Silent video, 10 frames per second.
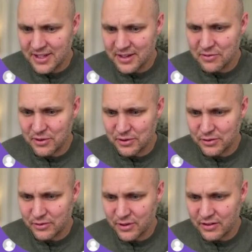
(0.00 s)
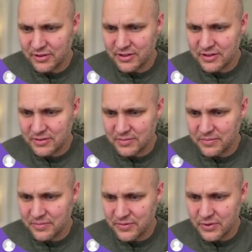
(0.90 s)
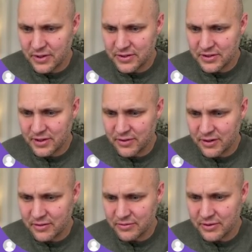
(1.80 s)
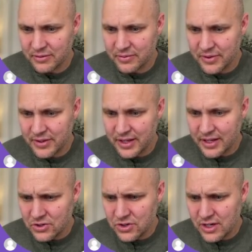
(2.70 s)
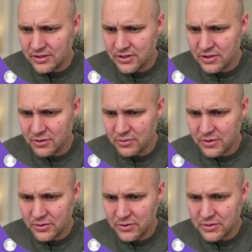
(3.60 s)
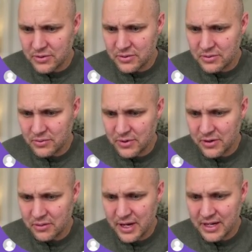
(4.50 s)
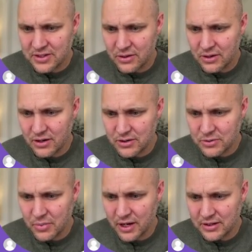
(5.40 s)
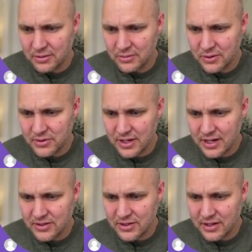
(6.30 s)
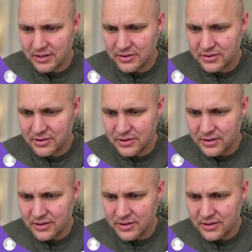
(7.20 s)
it filtered for relevance. So that's not very helpful. Chances are one of their maxed out cards bought them those nice things.